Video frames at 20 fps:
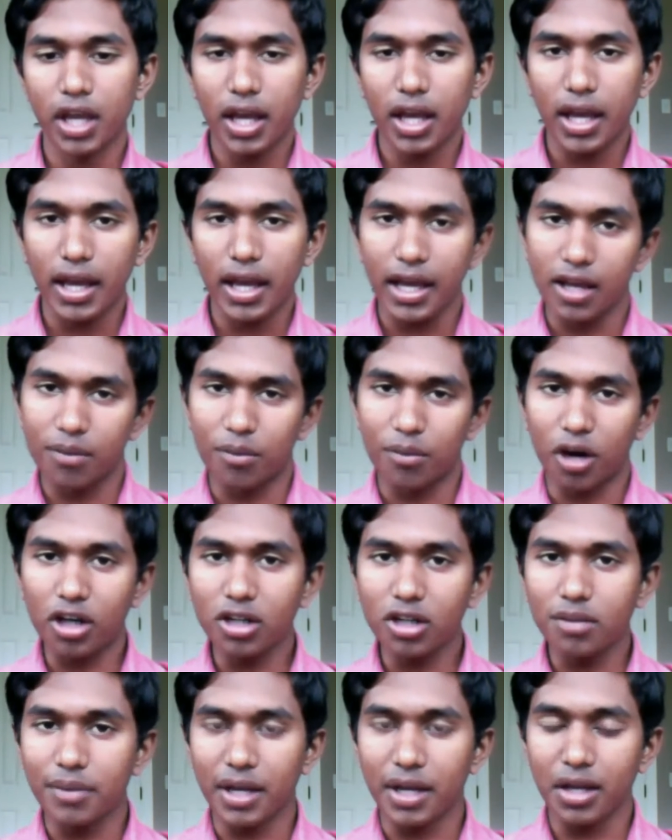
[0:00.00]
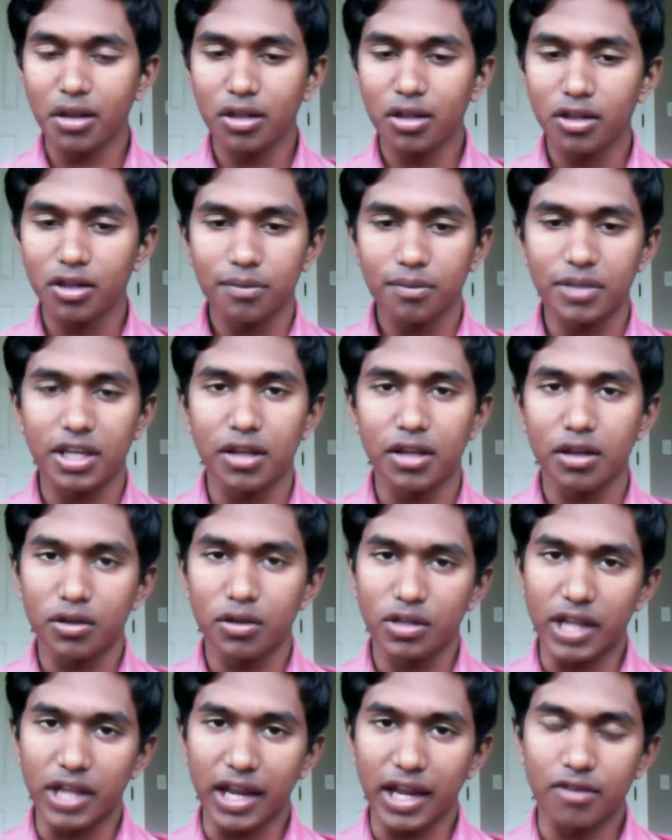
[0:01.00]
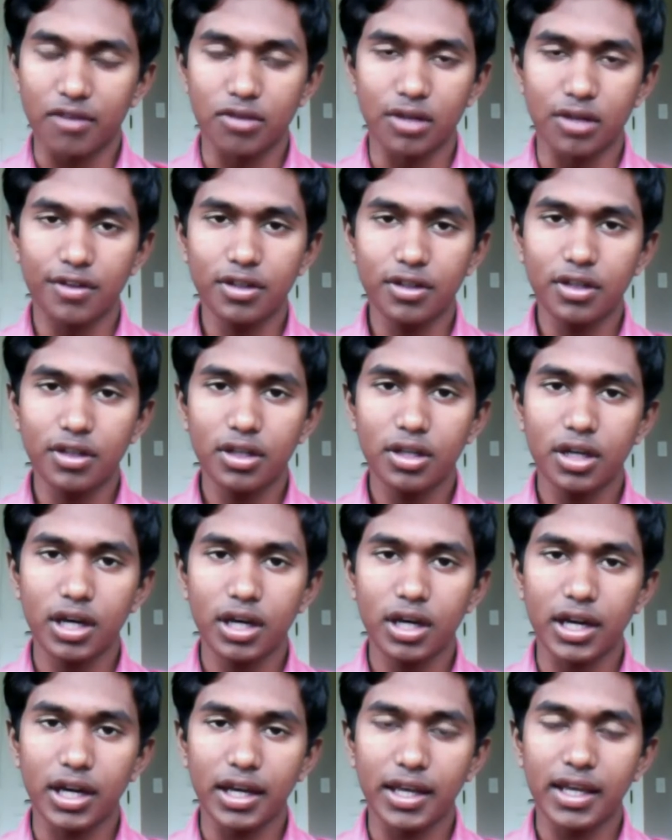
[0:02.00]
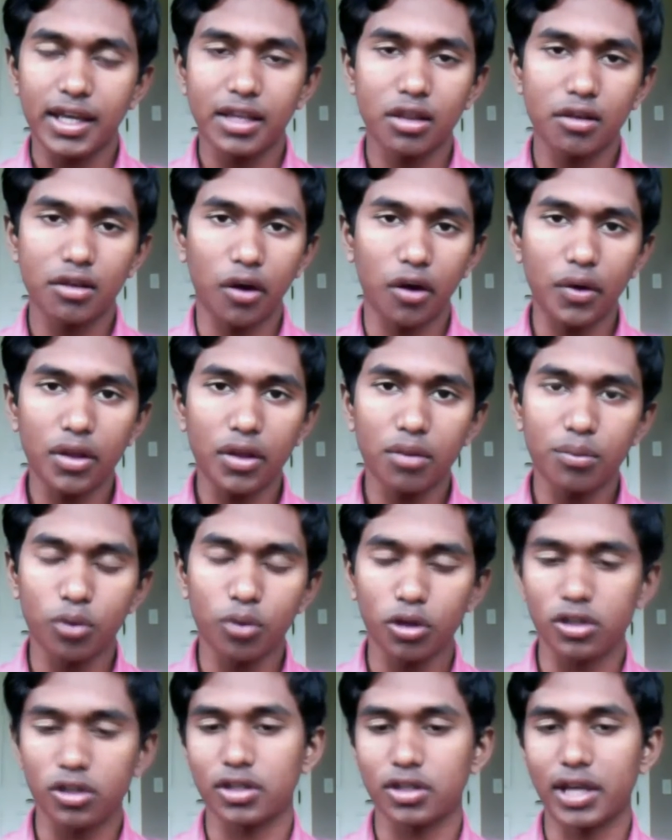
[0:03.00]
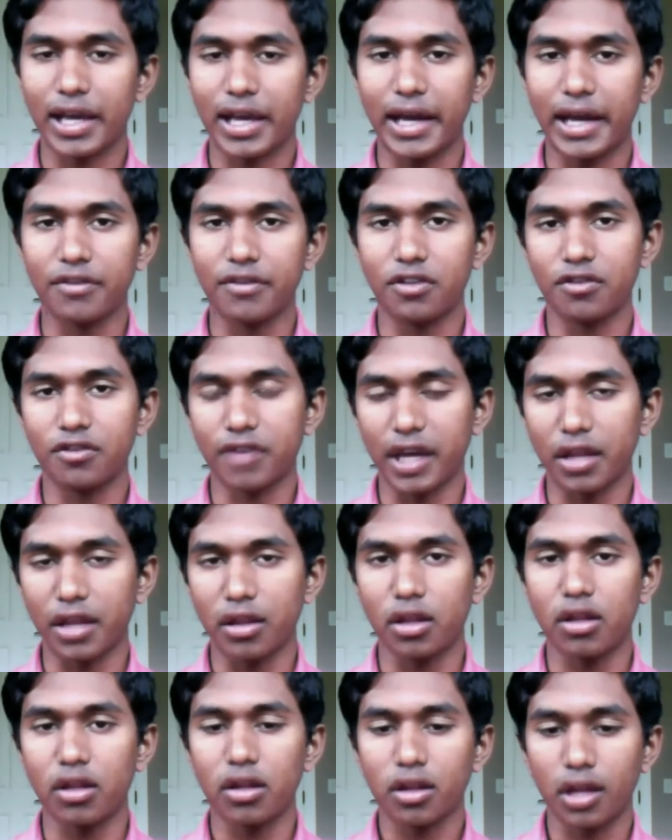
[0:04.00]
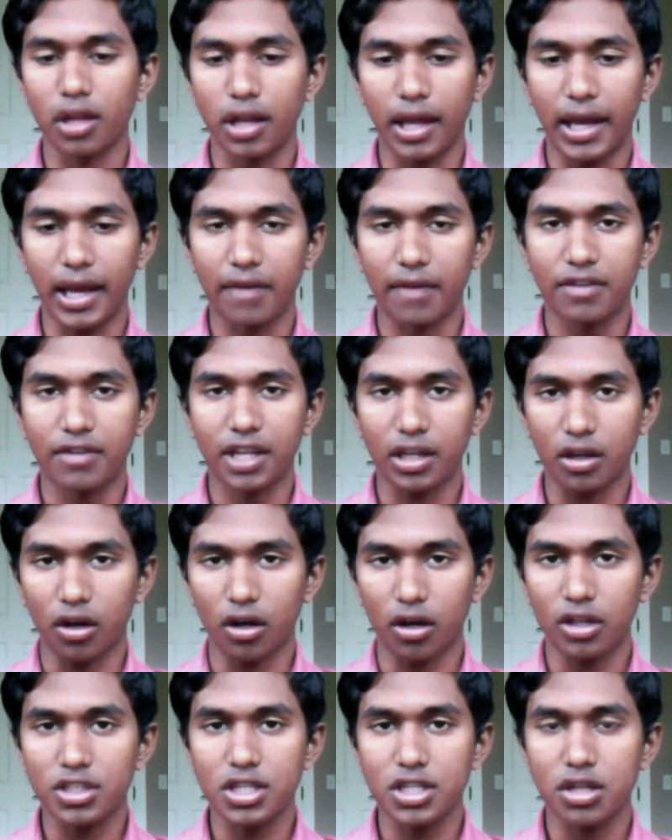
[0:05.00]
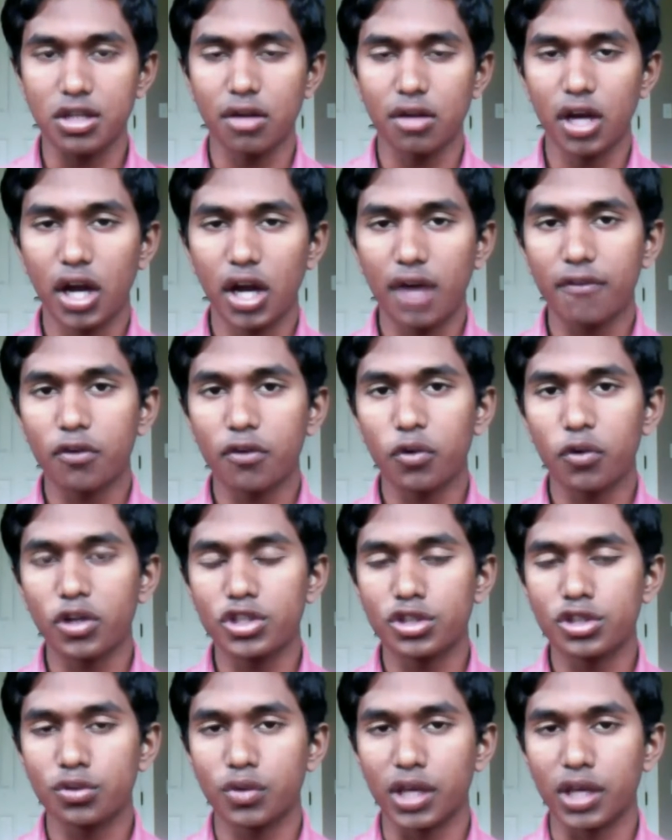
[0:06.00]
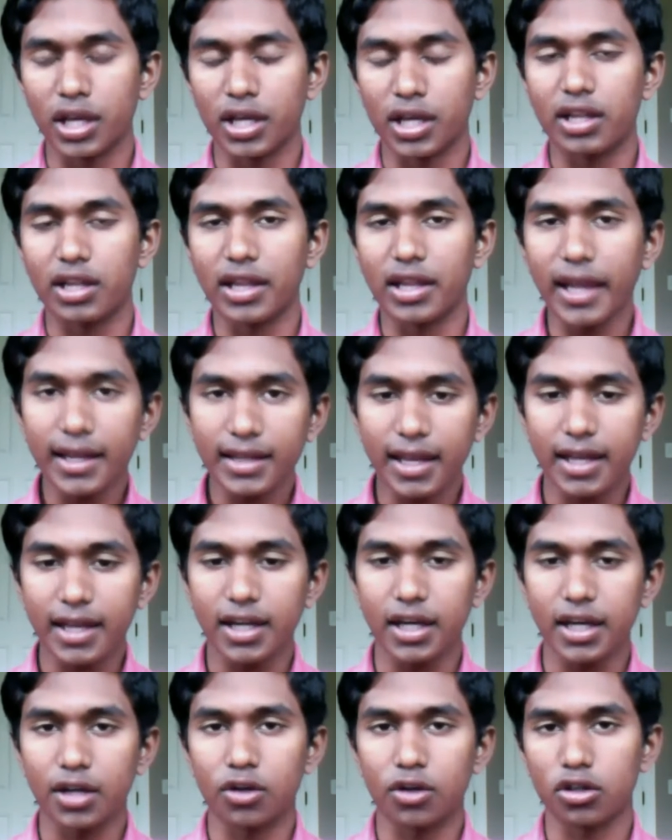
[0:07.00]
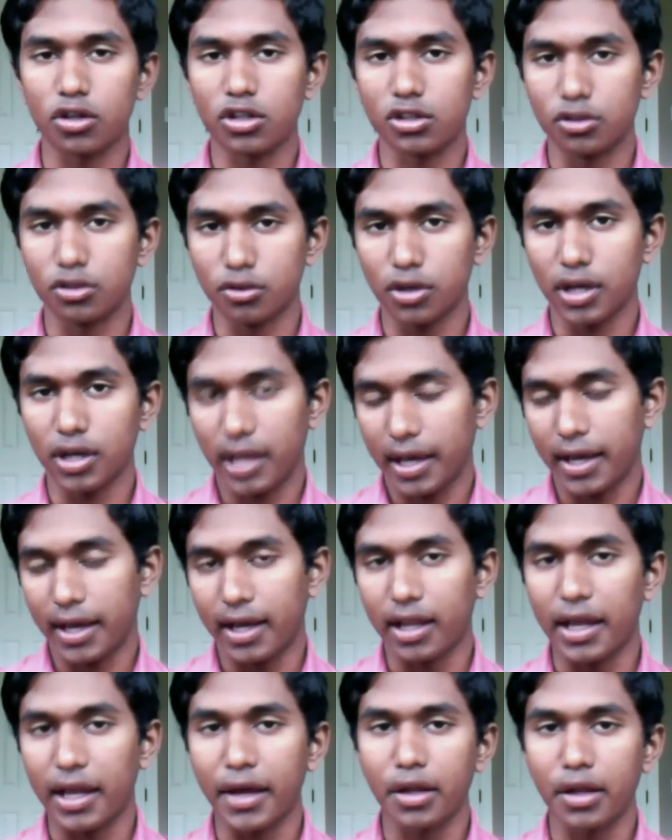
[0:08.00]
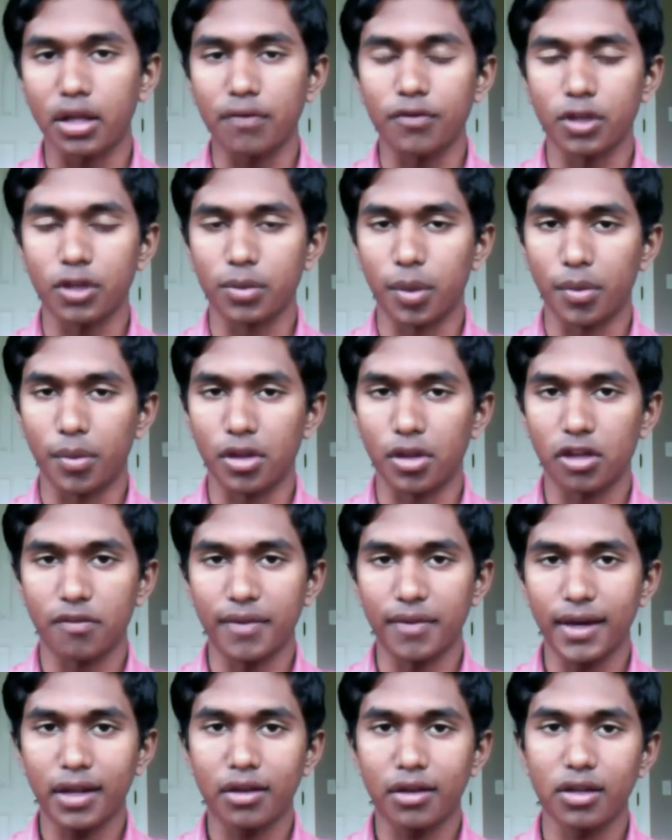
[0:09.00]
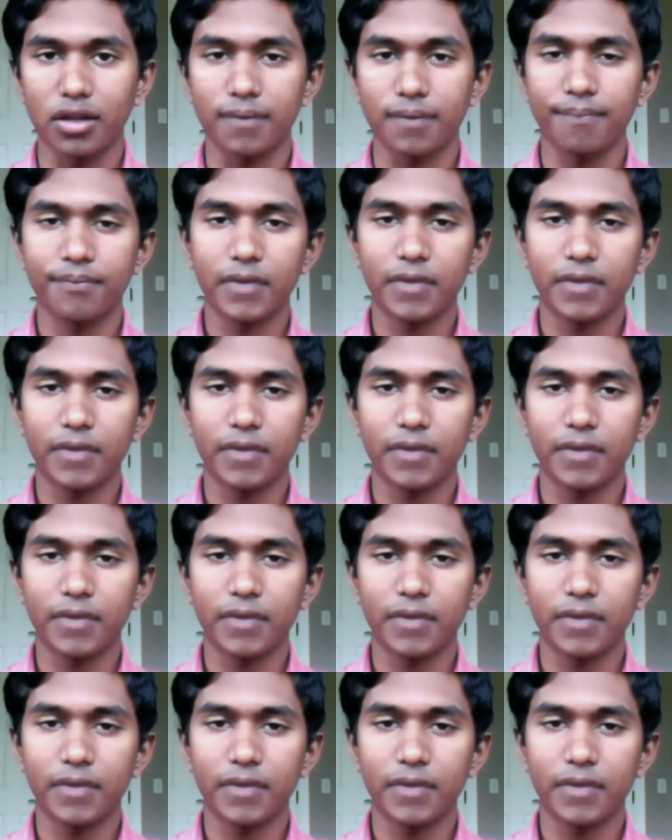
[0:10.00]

And modern medicine being so data driven, it's always important to have devices and have technologies for which we can collect data in order to analyze them for the purpose of medicine.